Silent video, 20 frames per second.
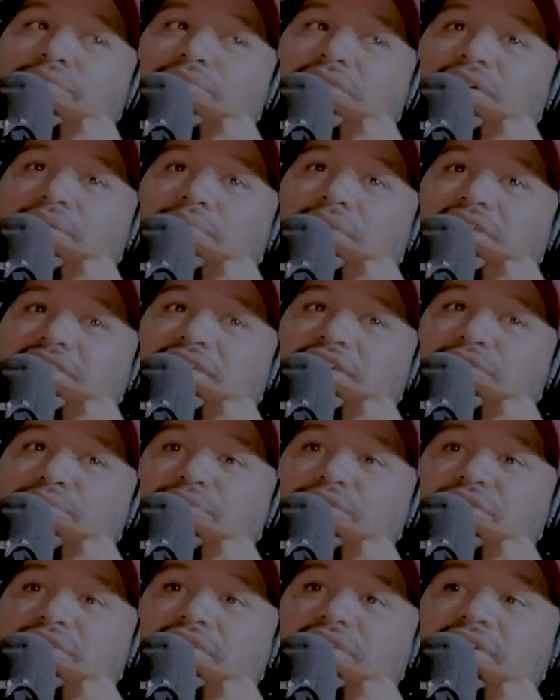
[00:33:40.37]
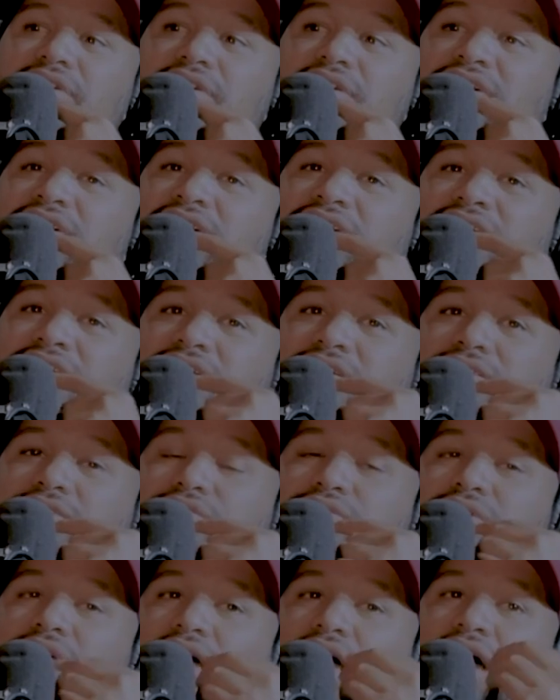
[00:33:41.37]
them as a community,
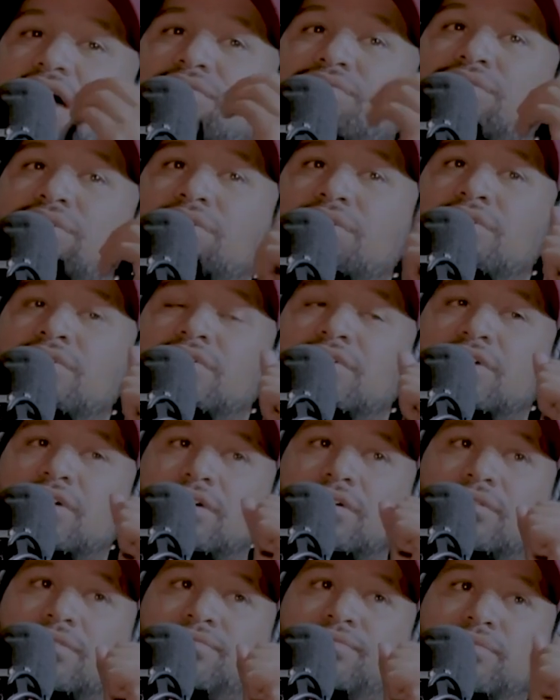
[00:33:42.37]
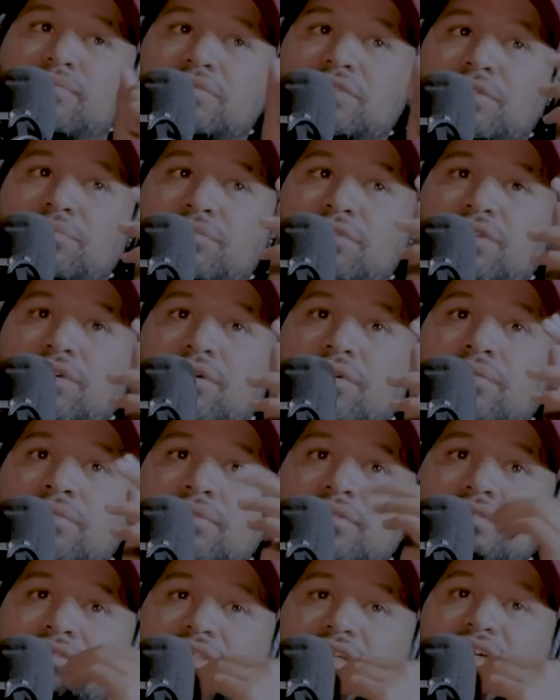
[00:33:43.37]
because I've heard from some of their
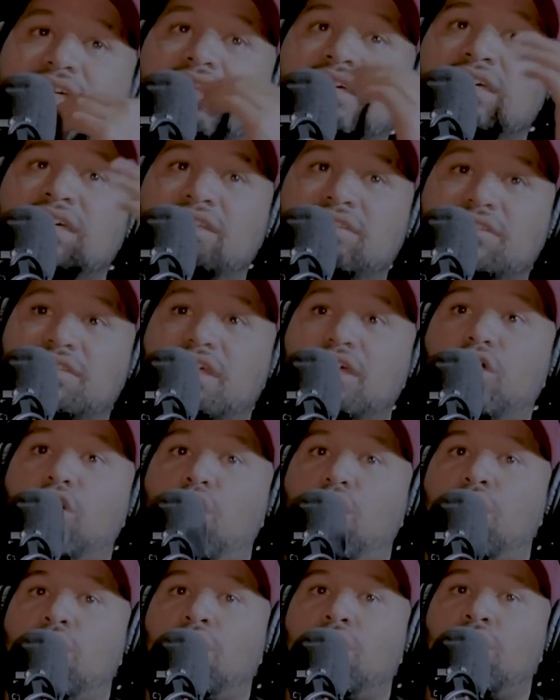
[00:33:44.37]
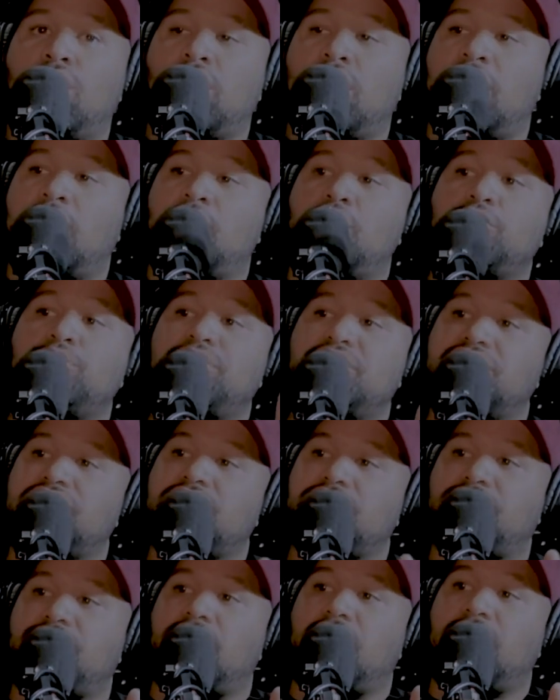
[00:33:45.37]
owners that they all help each
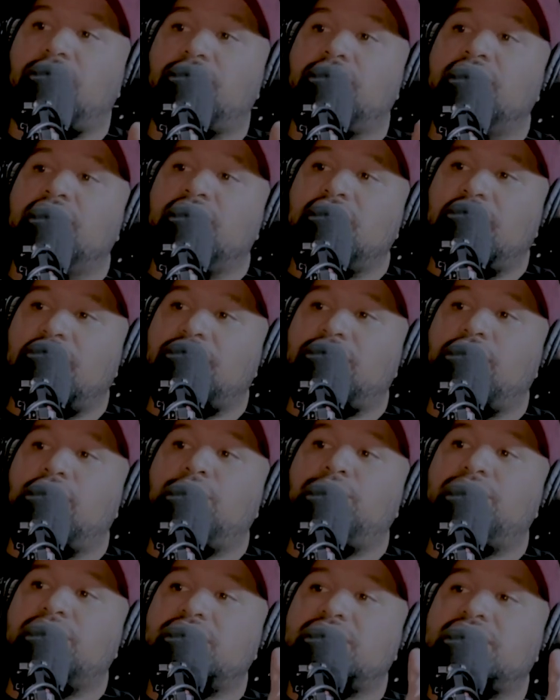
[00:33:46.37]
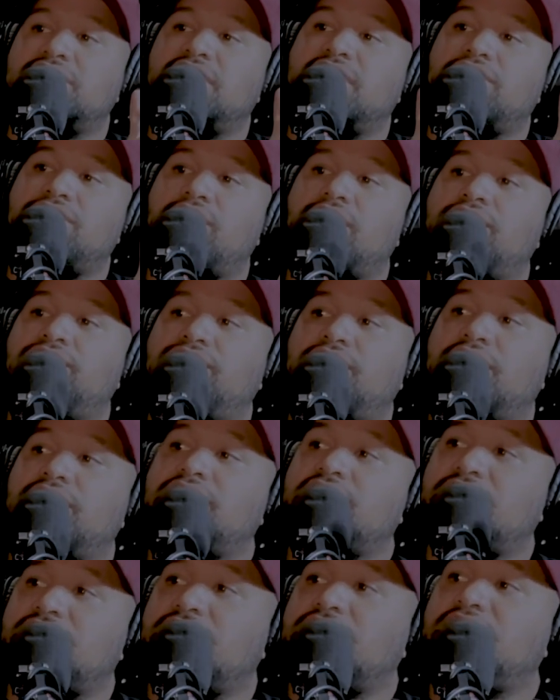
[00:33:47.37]
other out. Like they all put together a
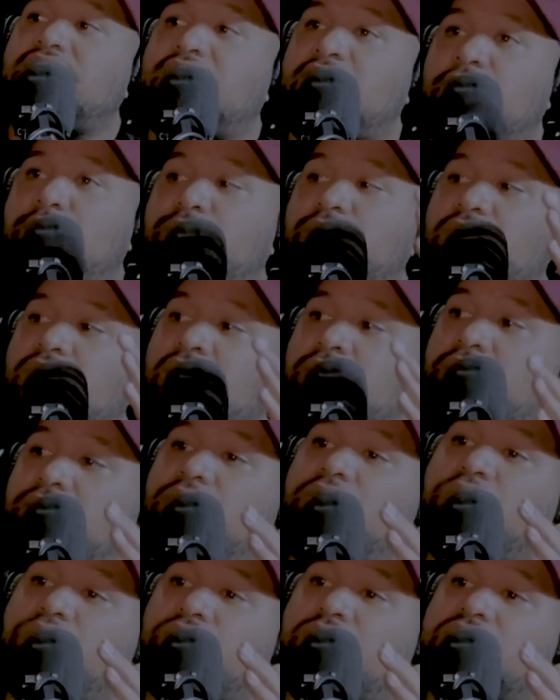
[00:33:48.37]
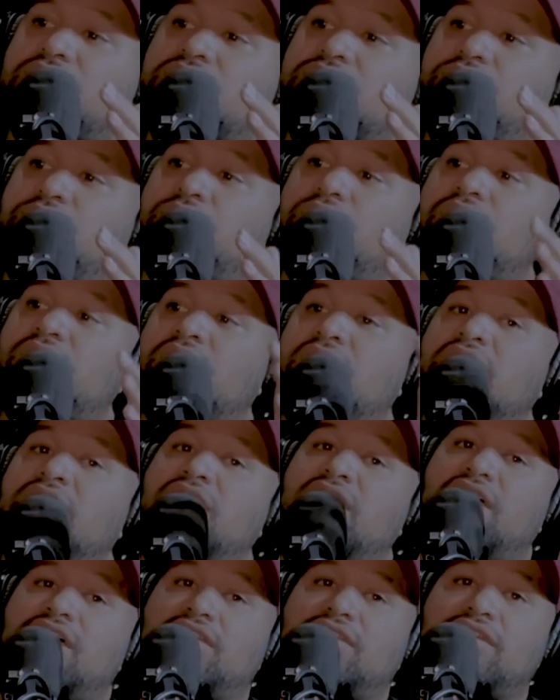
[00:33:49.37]
fund, and then they help upgrade one store,
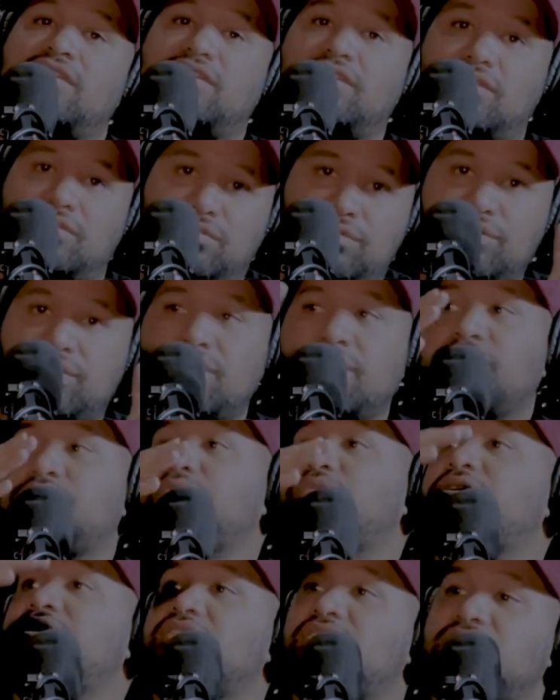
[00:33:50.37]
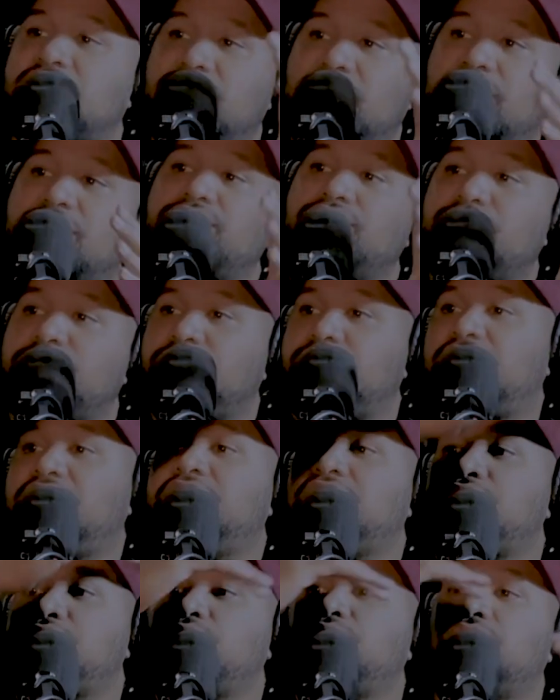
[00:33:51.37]
and then they'll do another one, and then they do
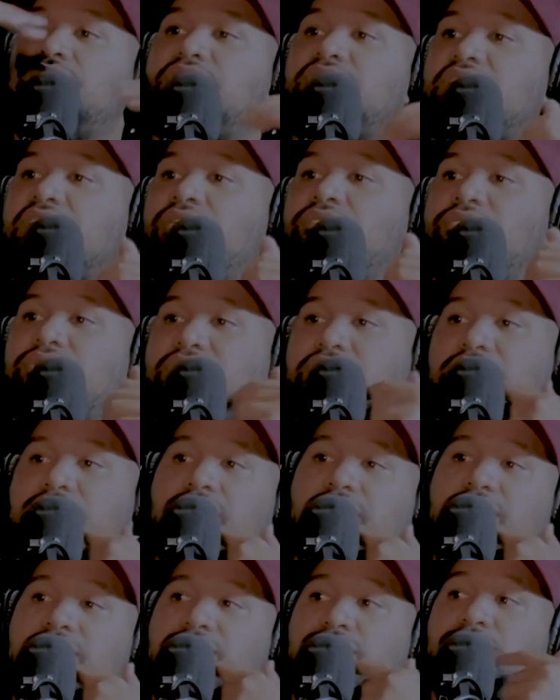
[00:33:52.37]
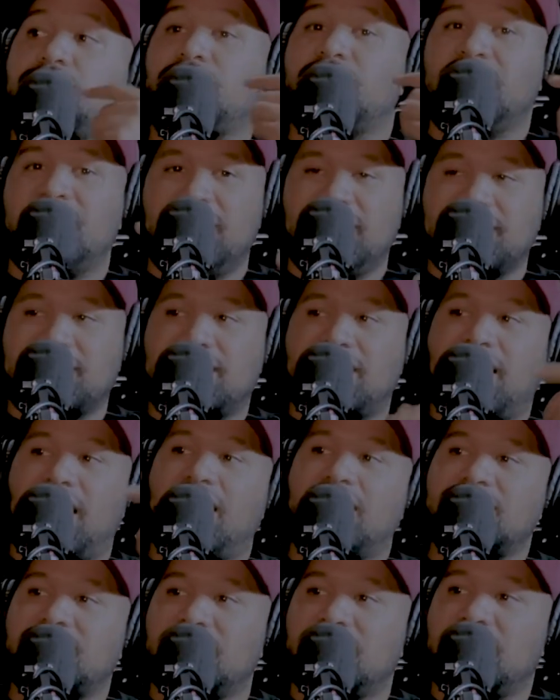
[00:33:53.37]
each one every year. So it's
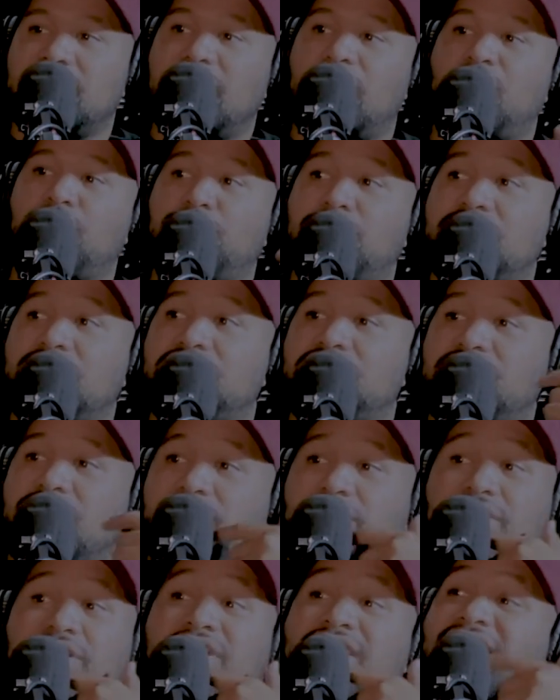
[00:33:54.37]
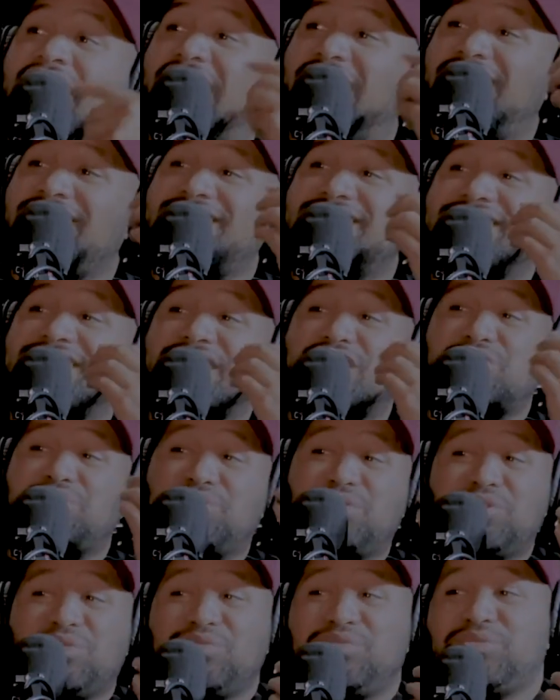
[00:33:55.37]
constantly helping each other. I think that's
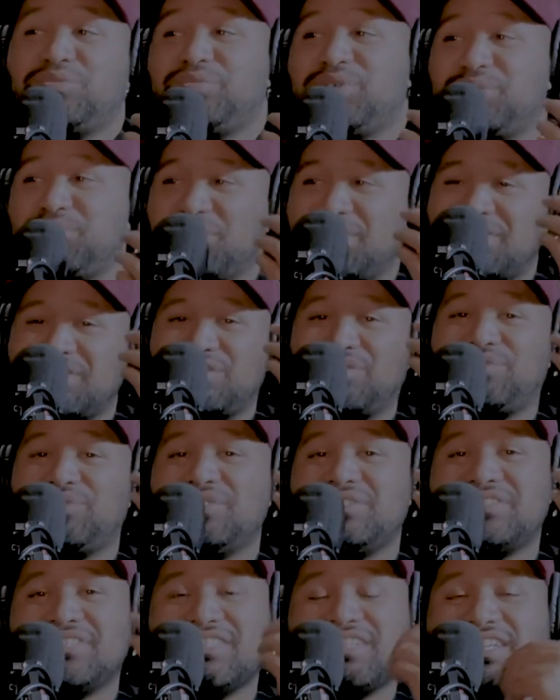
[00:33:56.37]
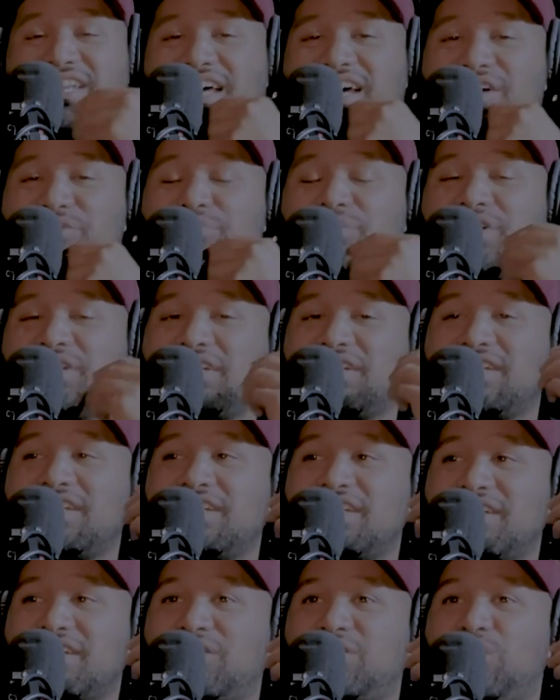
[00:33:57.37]
beautiful, man, because if you see a lot, man,
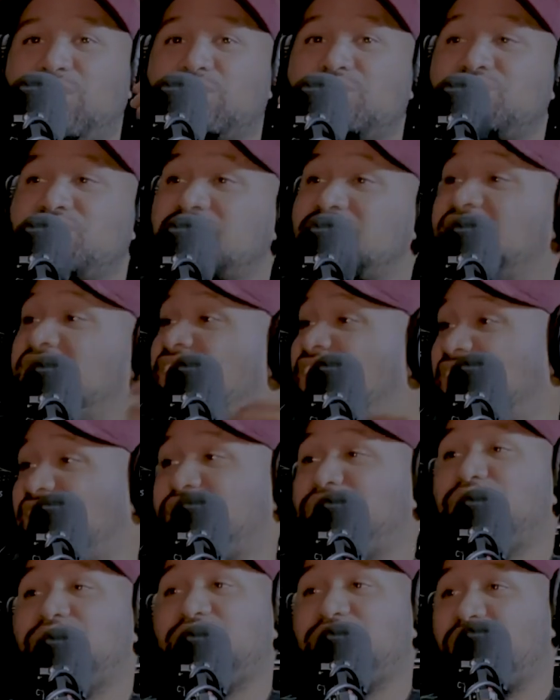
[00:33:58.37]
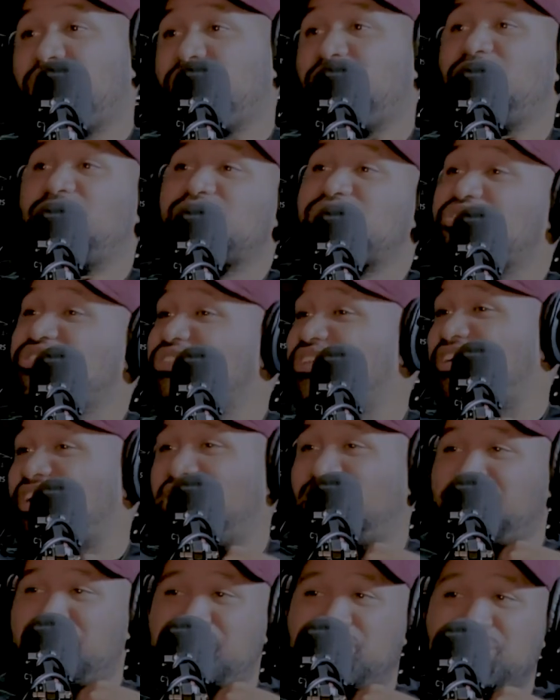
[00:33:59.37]
in cultures, I know in our culture,
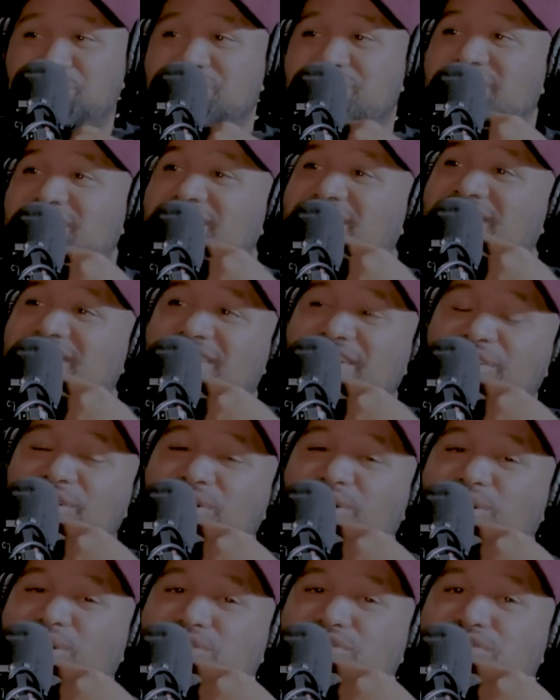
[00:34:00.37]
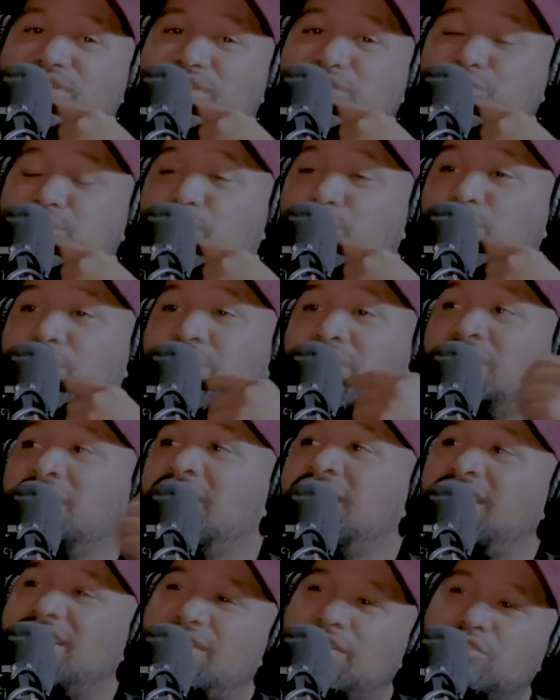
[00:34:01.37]
I'm sure you've seen it in your culture as well, where
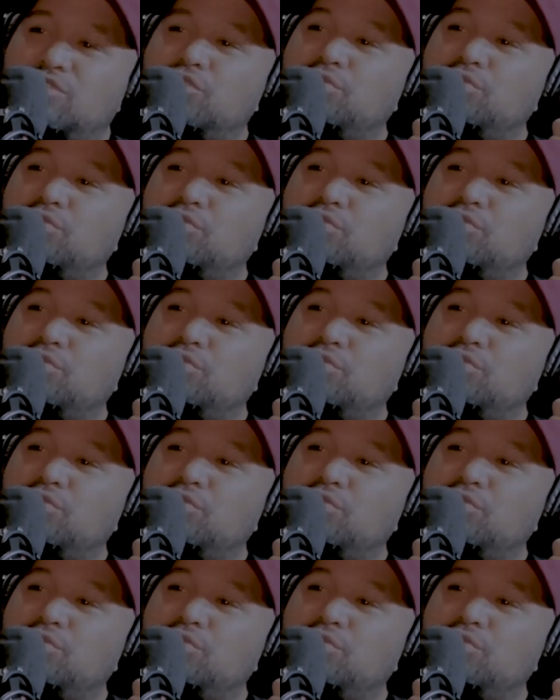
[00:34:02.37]
they're too